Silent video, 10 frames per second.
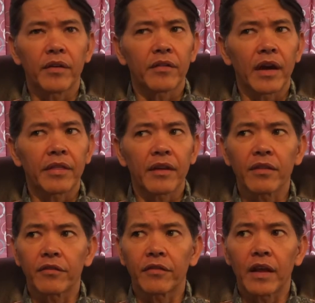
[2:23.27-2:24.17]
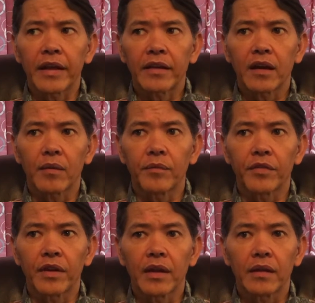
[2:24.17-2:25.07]
I think the flight comes
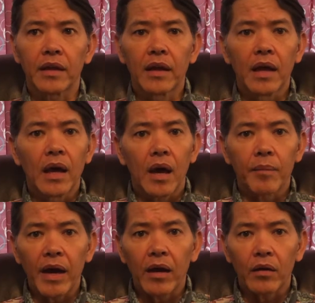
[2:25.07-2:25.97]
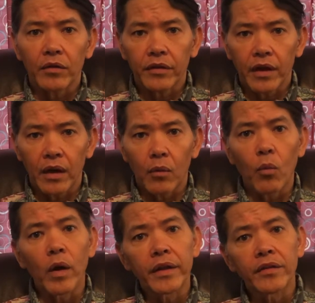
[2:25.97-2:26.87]
in about
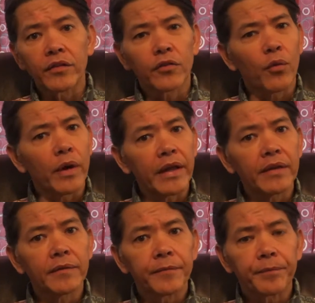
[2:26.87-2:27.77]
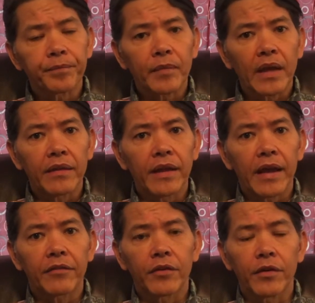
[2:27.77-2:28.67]
1:20 in the
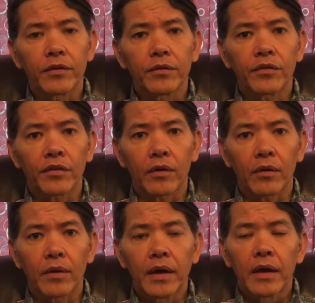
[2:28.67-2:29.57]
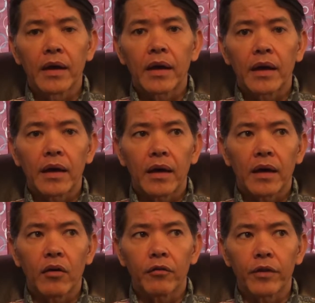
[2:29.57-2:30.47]
afternoon. So
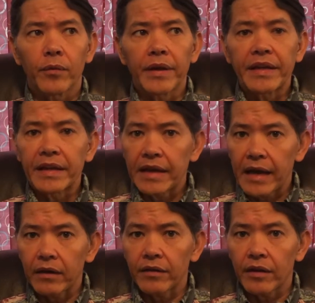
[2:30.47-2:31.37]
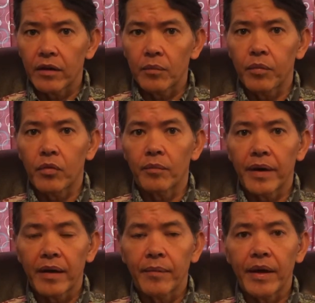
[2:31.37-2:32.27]
hopefully we can get out of the airport by
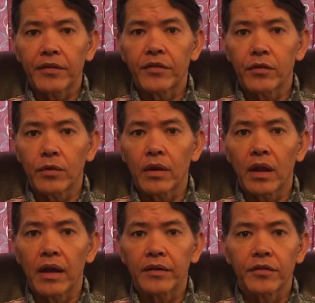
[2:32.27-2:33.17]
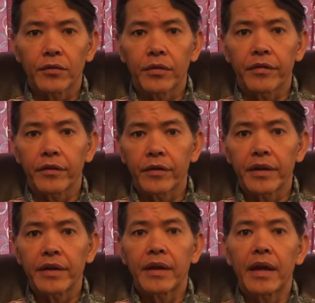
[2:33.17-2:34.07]
about 2 o'clock,
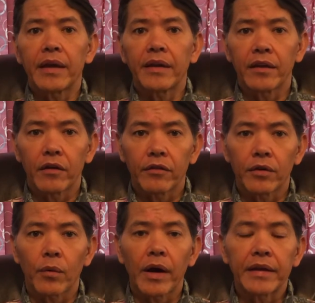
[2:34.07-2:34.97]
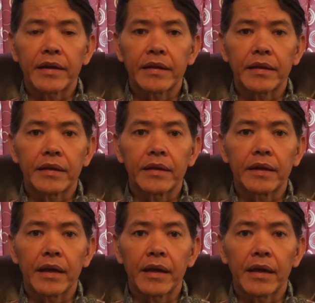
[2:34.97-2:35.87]
2:30, and get over to Waikiki.
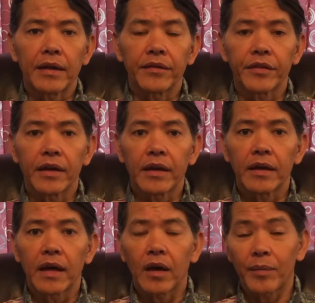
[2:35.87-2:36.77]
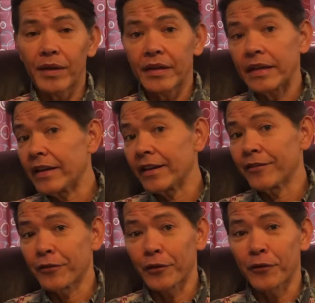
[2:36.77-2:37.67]
And I'll be eating
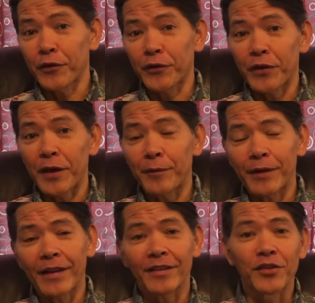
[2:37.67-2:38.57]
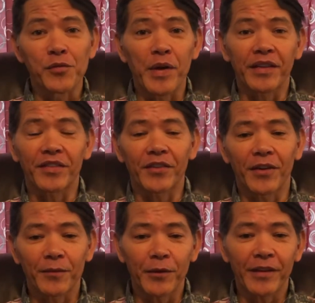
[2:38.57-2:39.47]
for the first time in like 2 months. So
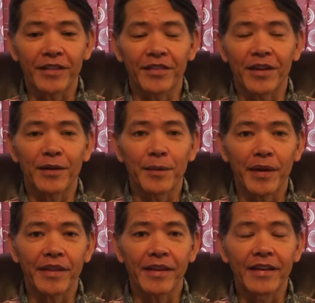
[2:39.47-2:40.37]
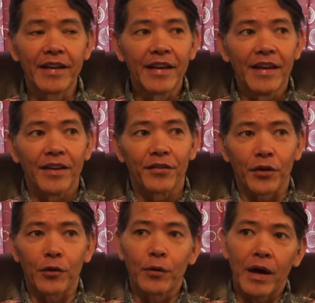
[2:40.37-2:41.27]
I'm really excited about that.
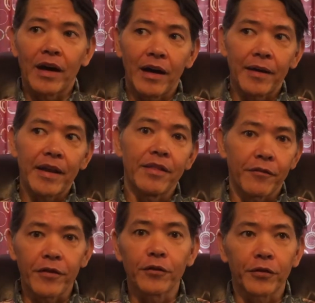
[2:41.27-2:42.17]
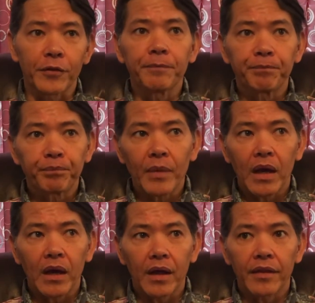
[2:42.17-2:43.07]
So in the future,
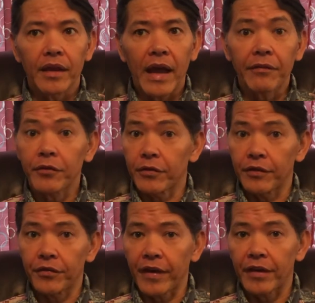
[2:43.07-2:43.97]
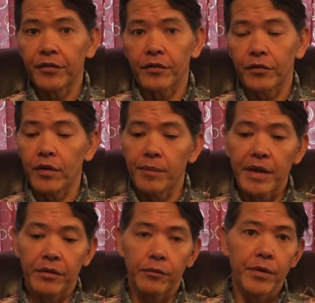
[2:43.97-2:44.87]
after this fast, there's going to be a
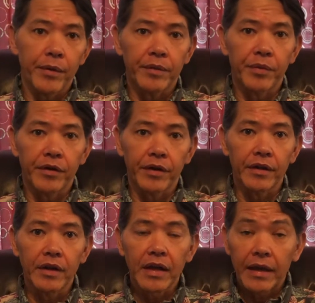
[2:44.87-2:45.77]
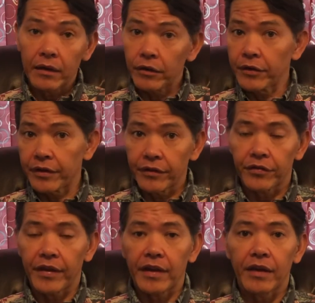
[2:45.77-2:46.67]
3-week period, including this
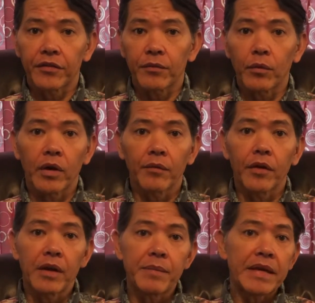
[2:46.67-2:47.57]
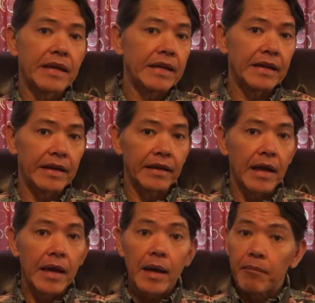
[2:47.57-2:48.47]
vacation, where I'm going to be eating
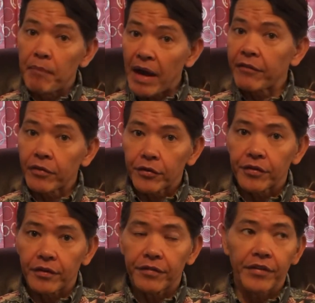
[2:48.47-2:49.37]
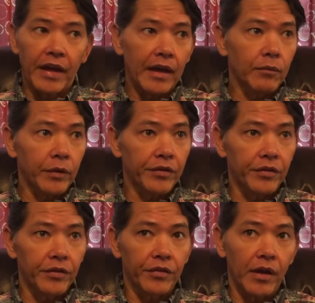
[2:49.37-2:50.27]
my version of SAD, which
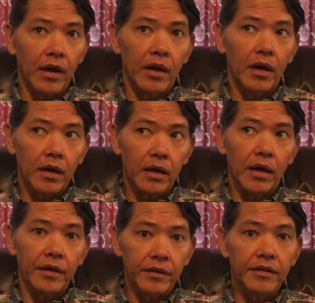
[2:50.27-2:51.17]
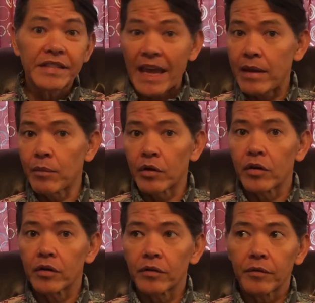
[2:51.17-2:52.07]
is a
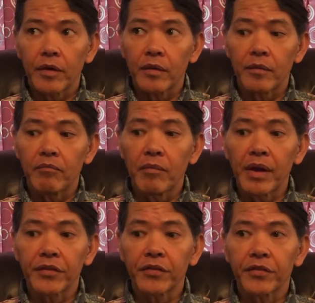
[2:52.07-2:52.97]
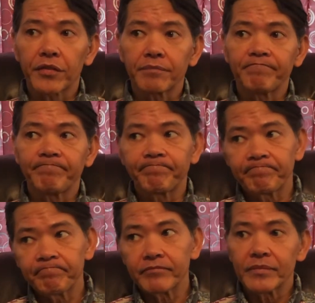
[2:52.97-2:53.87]
tamer, much
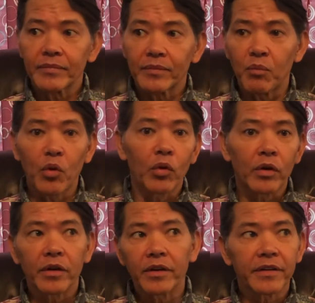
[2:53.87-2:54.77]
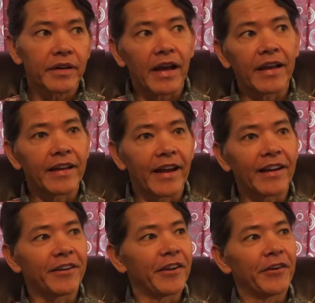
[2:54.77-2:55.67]
more, I
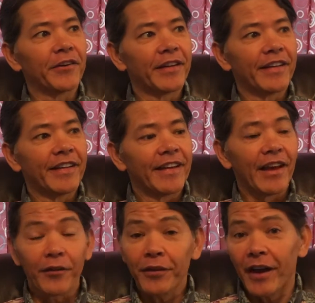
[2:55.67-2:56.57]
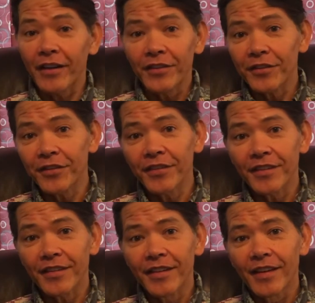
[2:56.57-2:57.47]
don't know, health conscious
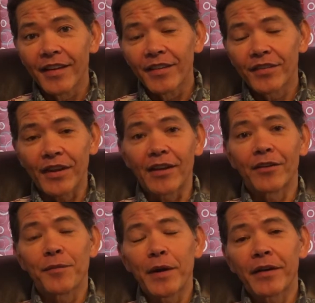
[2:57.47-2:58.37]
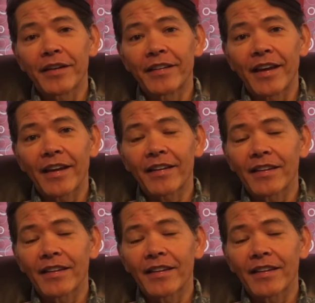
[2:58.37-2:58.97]
standard American diet.